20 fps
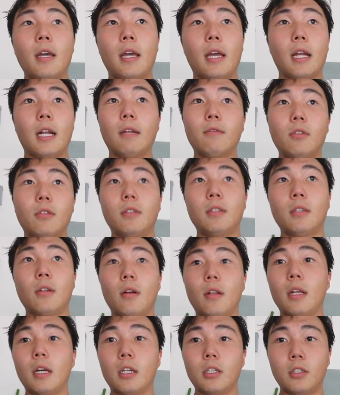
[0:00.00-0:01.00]
and I've just seen
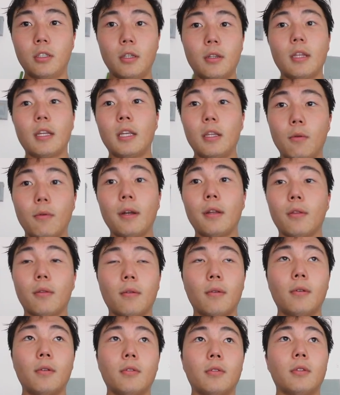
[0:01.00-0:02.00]
a lot of shit that he went
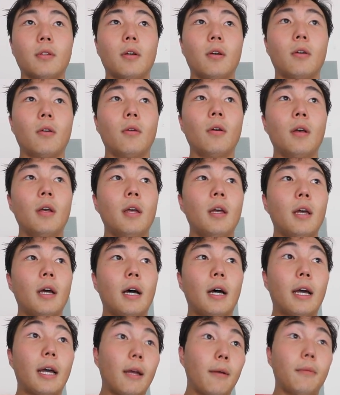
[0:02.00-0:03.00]
through, so
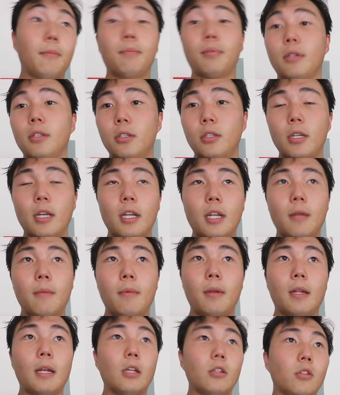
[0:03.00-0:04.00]
I appreciate him,
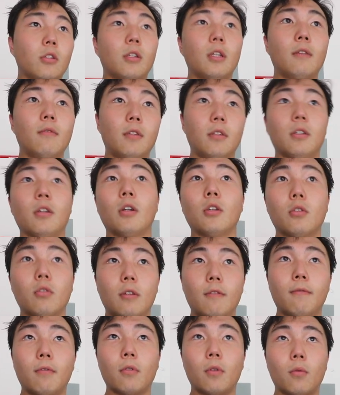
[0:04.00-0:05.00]
and I just love this
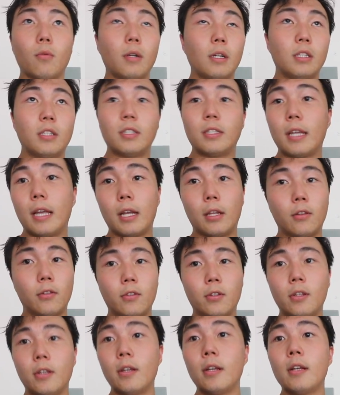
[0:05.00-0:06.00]
country for what it
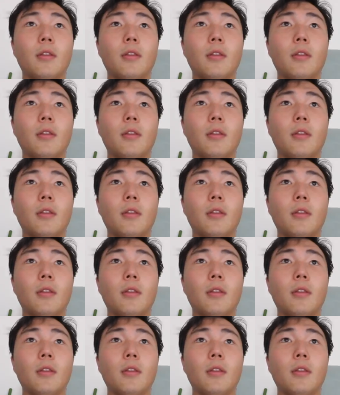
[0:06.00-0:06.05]
stands.